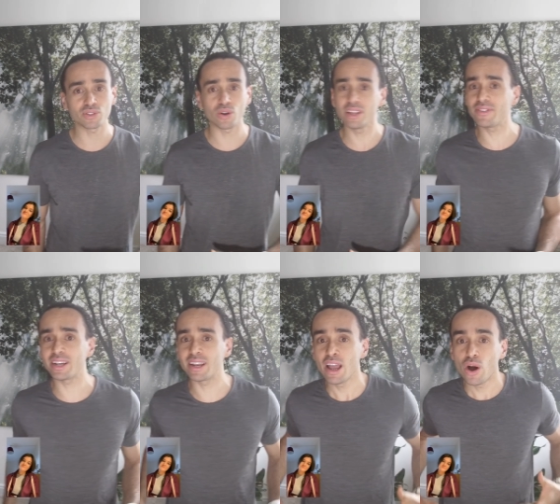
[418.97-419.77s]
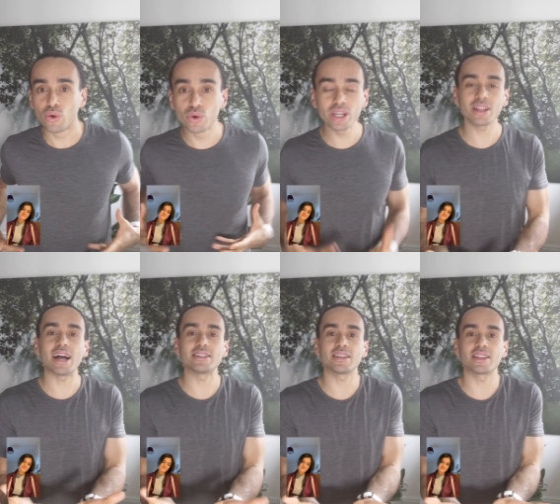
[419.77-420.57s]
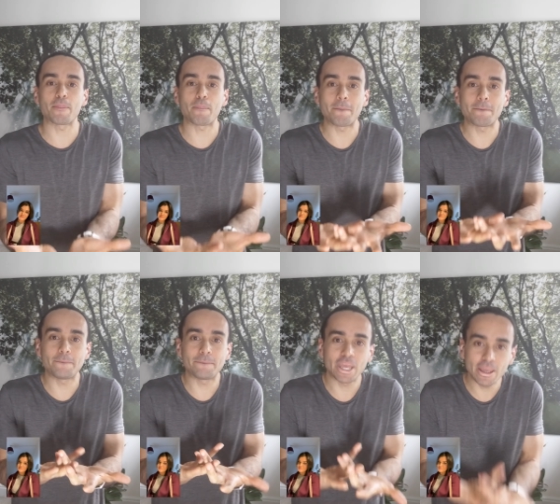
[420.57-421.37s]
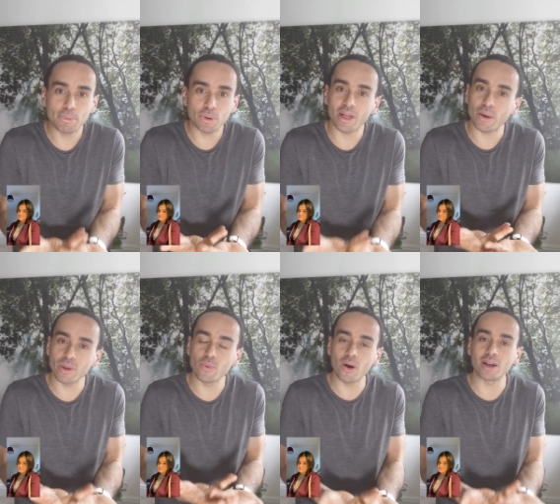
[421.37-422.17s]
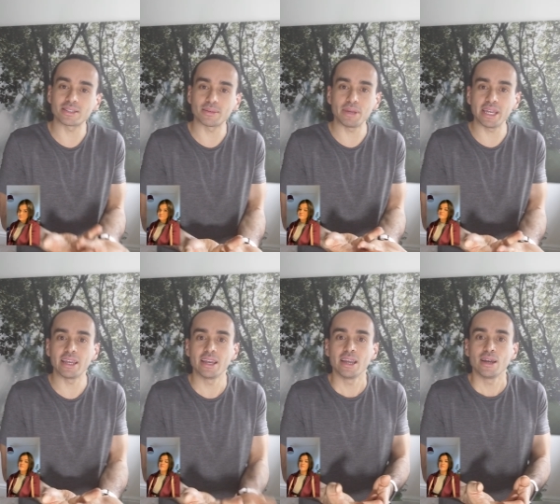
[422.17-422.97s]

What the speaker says: or even realizing the people that we want to be.